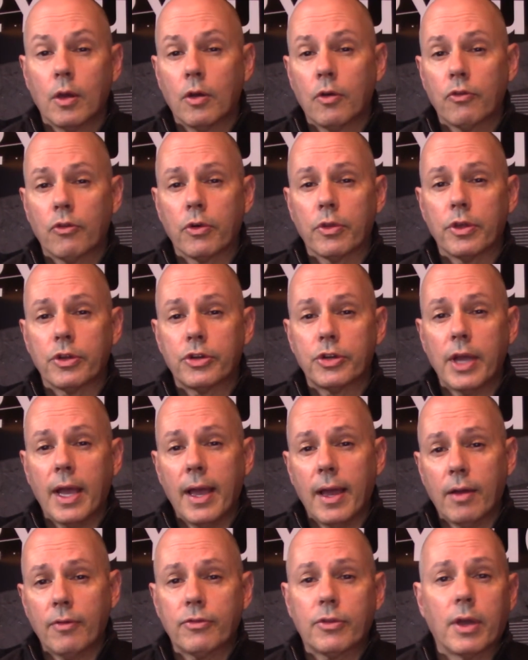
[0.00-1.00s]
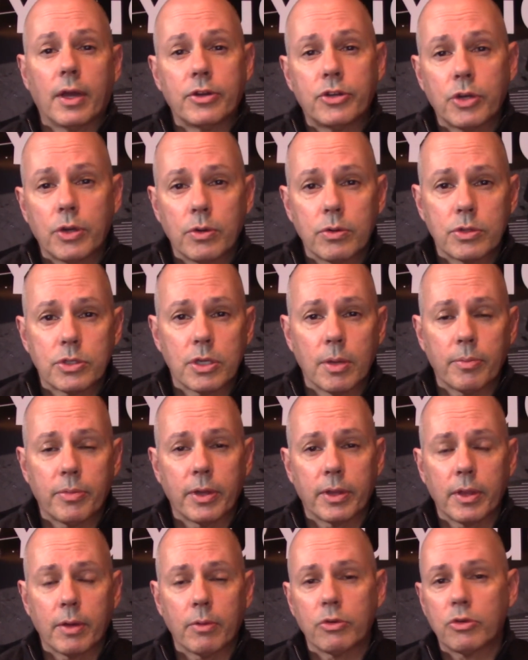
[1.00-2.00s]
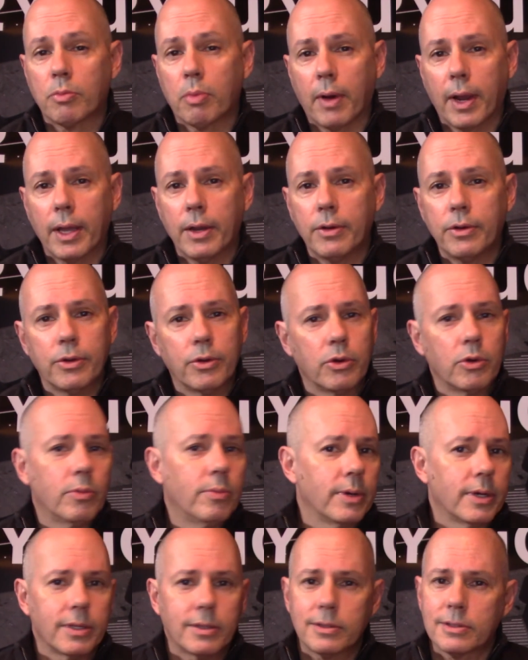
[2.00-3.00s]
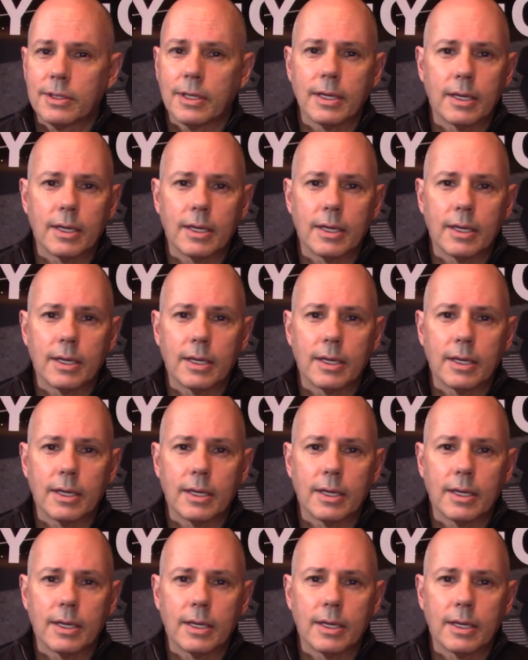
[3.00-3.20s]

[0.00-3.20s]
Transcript: For the shaft, I chose something that was brand new, but